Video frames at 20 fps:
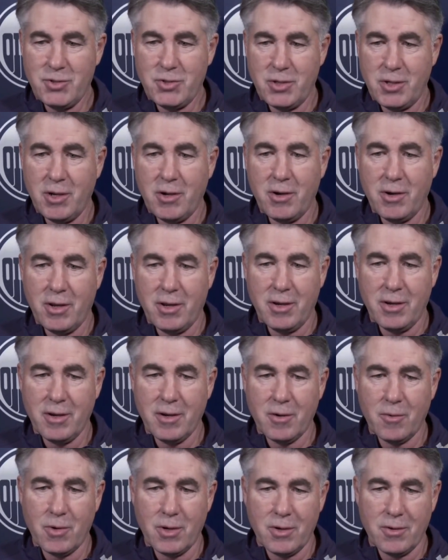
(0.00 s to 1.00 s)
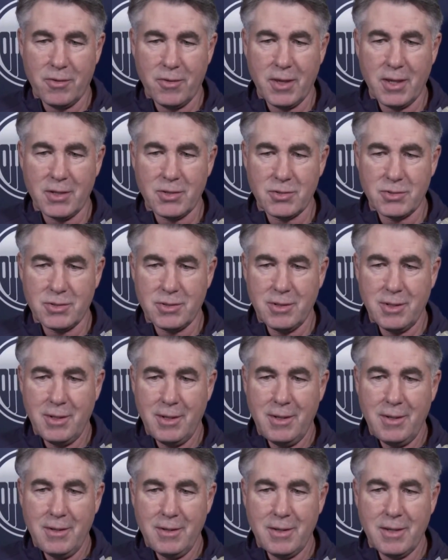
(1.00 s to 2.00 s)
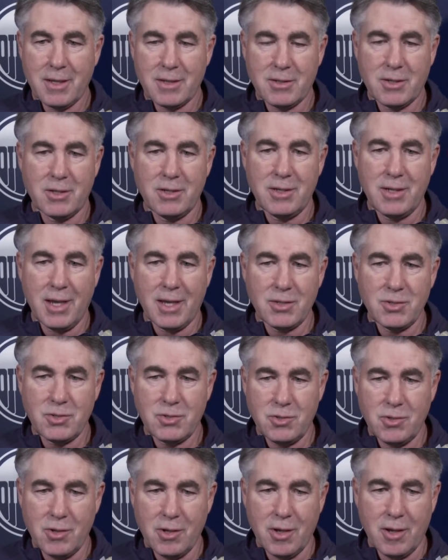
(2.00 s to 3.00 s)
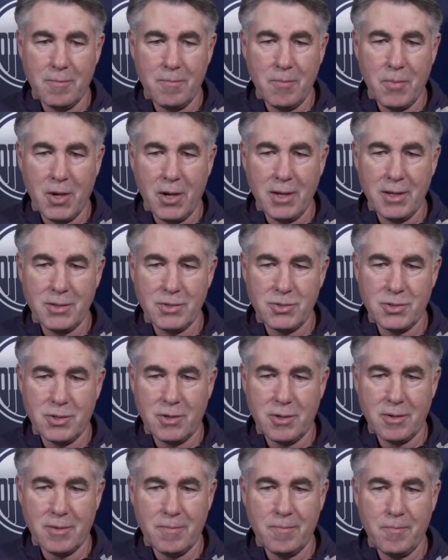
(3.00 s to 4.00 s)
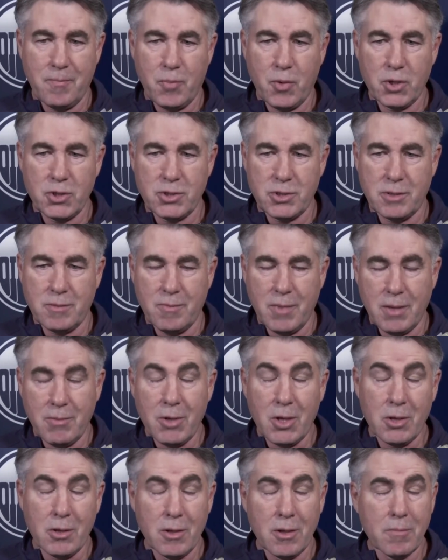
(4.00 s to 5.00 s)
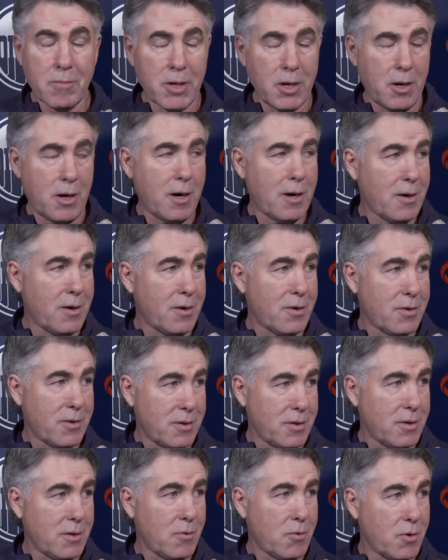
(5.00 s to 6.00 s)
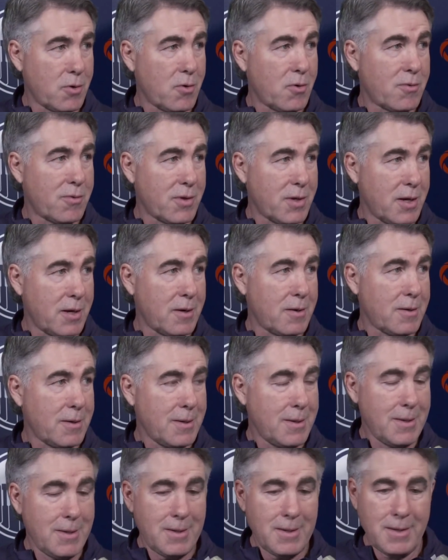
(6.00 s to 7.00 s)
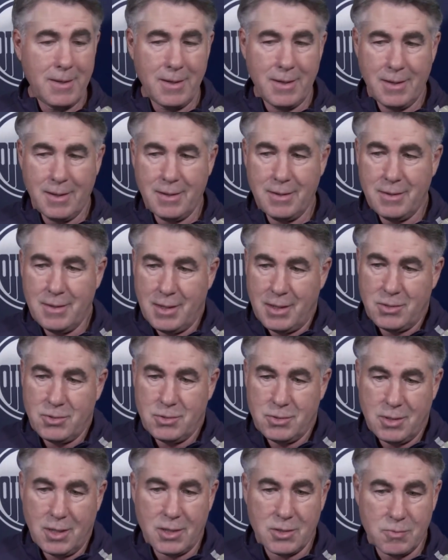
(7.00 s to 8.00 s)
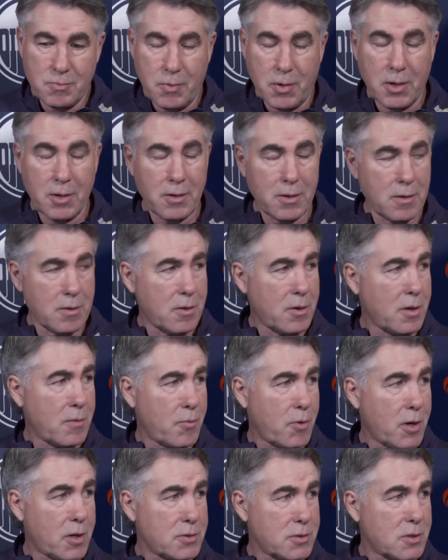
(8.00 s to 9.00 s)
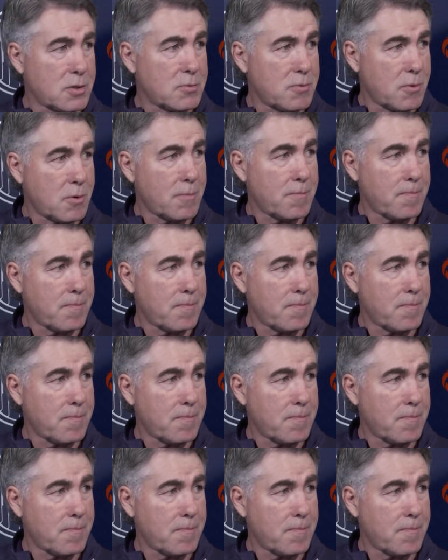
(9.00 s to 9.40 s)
an area here where things get condensed. You got bodies that are pushing maybe a little bit harder than they would over there, and that's part of the learning process for him.